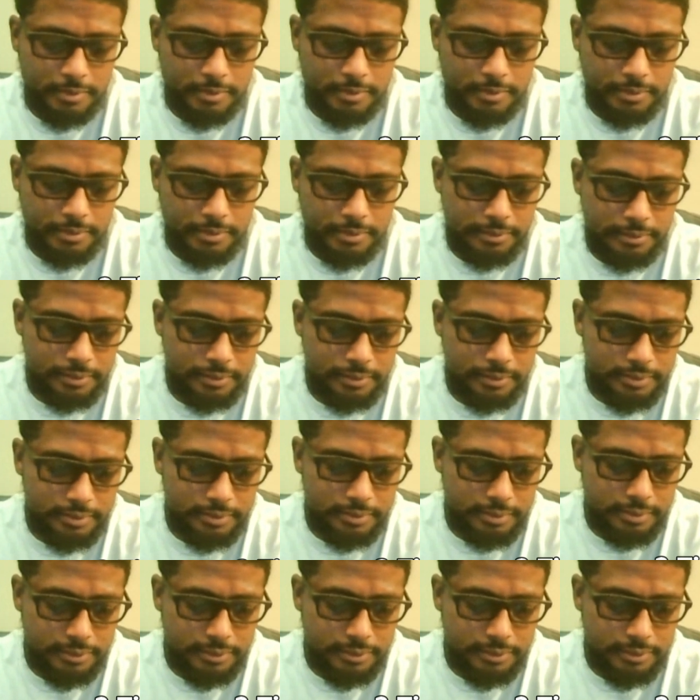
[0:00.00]

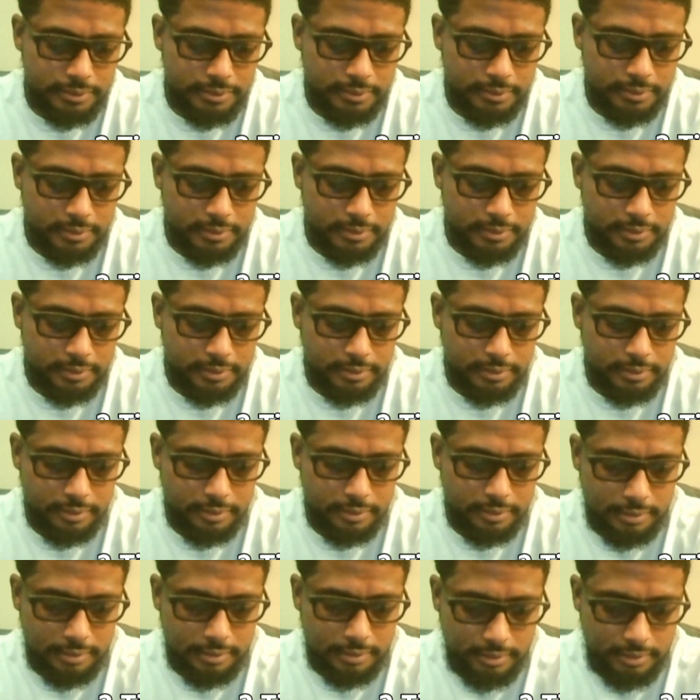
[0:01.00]

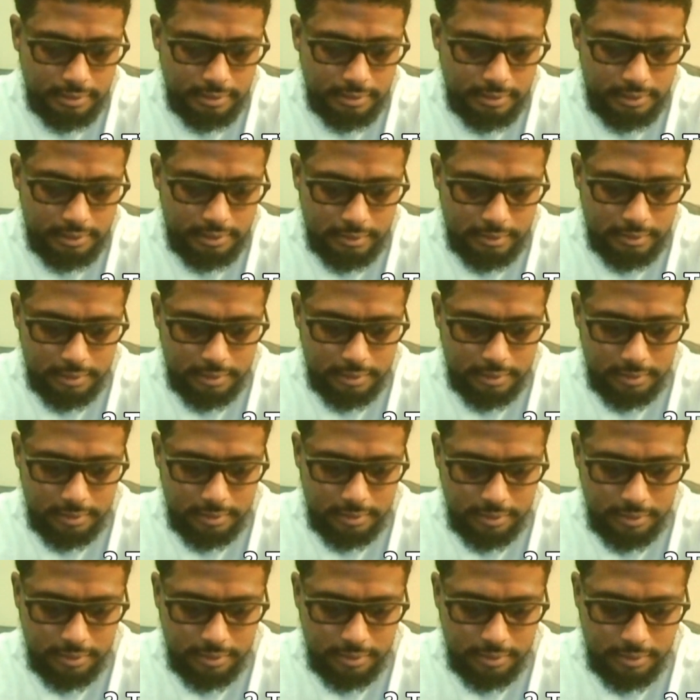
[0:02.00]

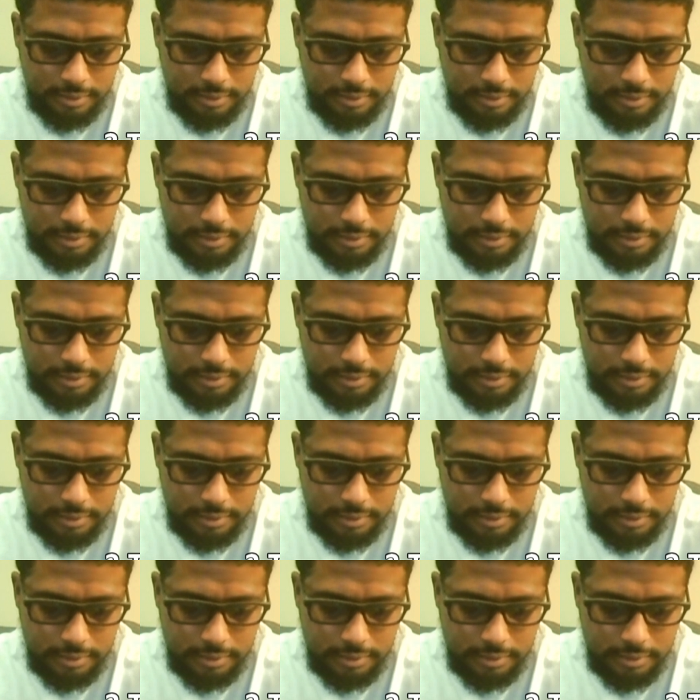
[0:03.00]
No words are spoken by the person on screen.